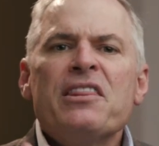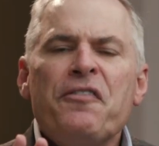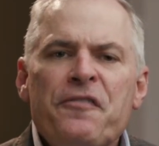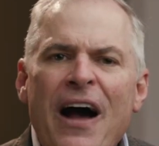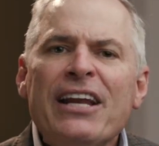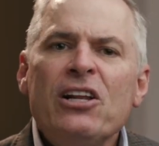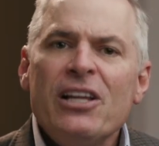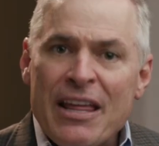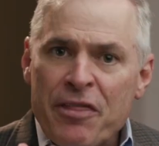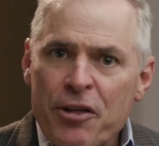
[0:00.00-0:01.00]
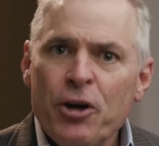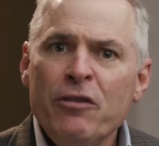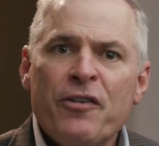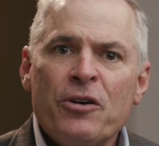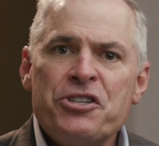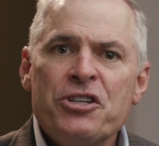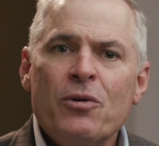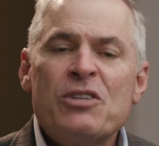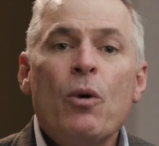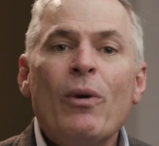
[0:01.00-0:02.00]
The final and third
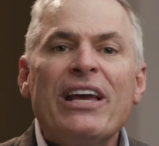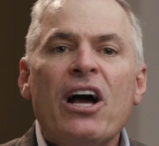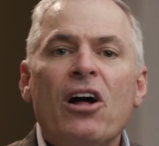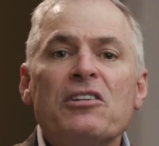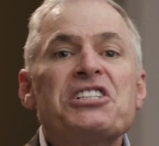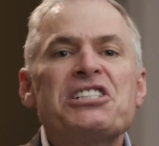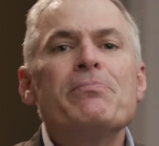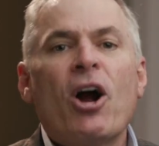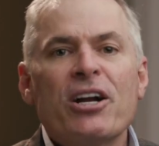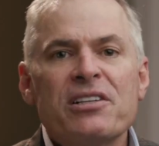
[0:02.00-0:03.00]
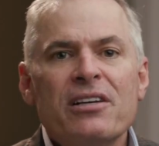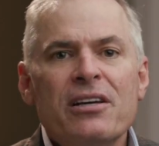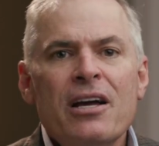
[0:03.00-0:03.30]
virtue is what we call smart.